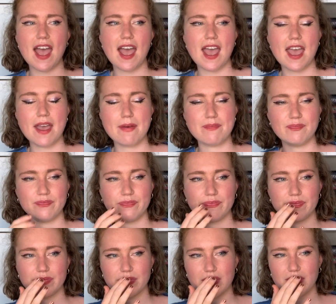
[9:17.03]

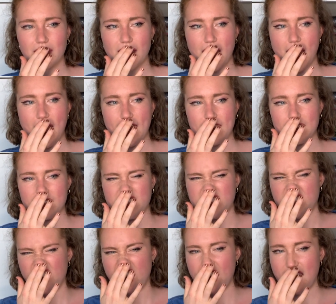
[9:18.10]

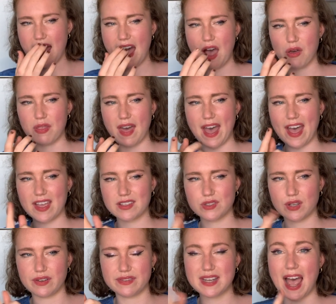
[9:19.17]
How that
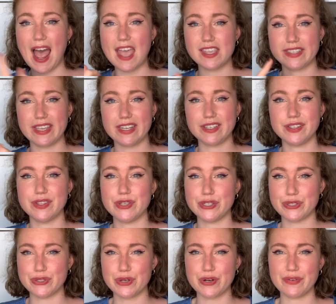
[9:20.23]
sort of ties into the
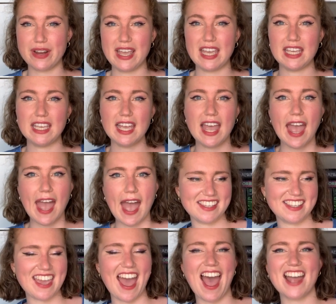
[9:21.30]
story.
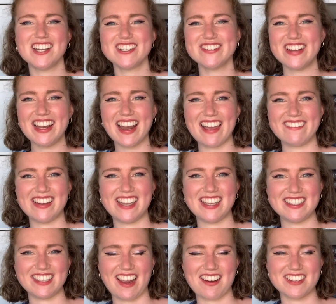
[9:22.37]
Yeah, I just really like Rika
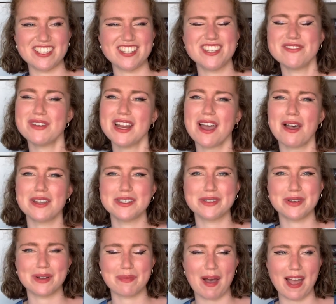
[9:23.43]
as a character. She's really hard to
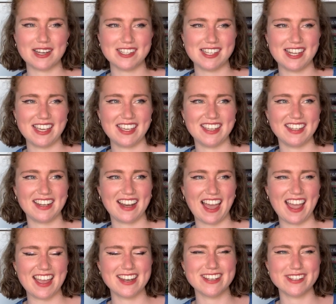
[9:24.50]
talk about actually,
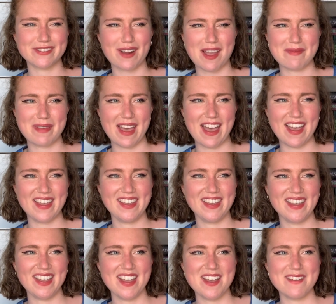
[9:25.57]
like, and describe her,
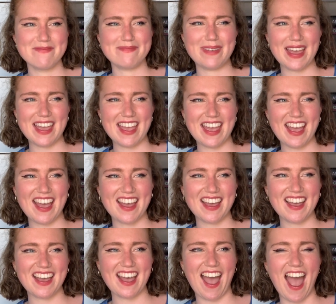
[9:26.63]
but
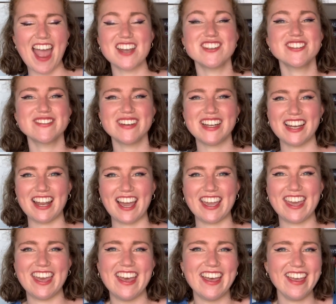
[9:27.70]
I just really like
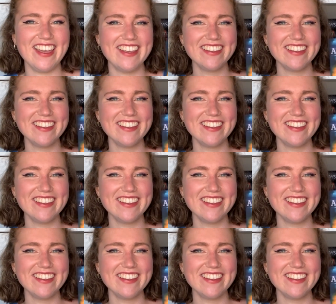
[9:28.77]
her.